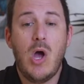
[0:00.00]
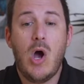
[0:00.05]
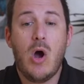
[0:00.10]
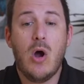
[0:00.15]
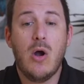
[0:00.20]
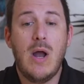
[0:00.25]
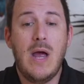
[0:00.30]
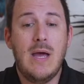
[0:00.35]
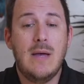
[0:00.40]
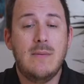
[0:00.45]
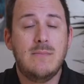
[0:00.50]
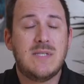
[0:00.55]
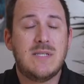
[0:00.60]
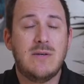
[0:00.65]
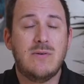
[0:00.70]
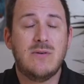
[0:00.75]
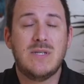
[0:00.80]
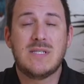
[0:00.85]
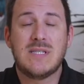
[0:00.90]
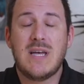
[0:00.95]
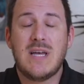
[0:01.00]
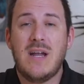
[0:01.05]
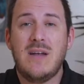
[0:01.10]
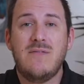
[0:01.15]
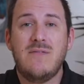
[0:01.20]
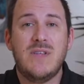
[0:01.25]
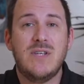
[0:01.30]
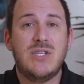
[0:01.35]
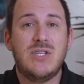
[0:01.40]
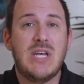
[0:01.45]
Our M series, kind
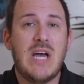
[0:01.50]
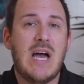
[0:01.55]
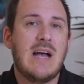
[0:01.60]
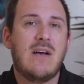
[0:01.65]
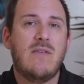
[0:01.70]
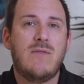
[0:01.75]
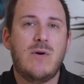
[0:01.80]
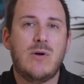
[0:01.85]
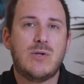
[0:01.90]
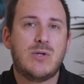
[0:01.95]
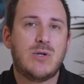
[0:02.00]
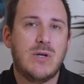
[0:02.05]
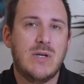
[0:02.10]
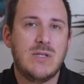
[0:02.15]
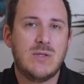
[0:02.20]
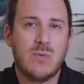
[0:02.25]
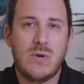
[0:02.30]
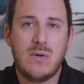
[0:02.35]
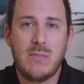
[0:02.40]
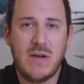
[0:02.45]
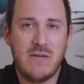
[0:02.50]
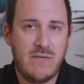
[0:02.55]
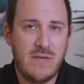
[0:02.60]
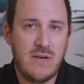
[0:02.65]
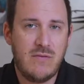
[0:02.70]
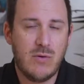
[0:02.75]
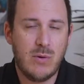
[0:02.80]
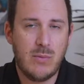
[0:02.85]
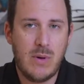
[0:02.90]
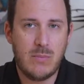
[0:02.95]
of the jack of all trades, one of my
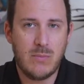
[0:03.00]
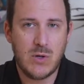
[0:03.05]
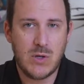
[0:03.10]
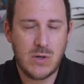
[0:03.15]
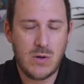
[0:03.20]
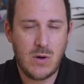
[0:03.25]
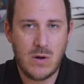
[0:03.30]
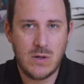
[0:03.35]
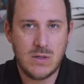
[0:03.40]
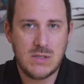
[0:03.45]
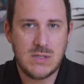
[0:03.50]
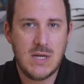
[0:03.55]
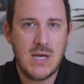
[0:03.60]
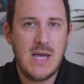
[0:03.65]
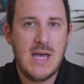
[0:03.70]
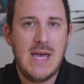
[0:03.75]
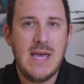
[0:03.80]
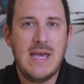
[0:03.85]
favorite memory cards,